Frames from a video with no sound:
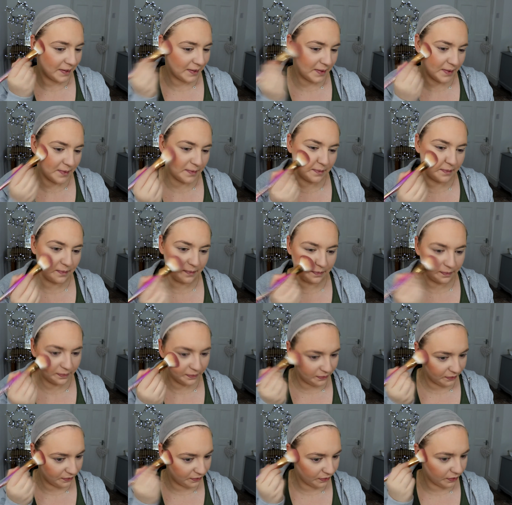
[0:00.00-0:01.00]

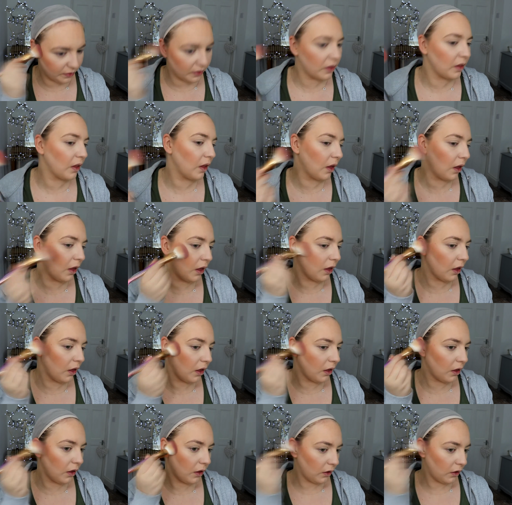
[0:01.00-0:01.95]
Nobody speaks.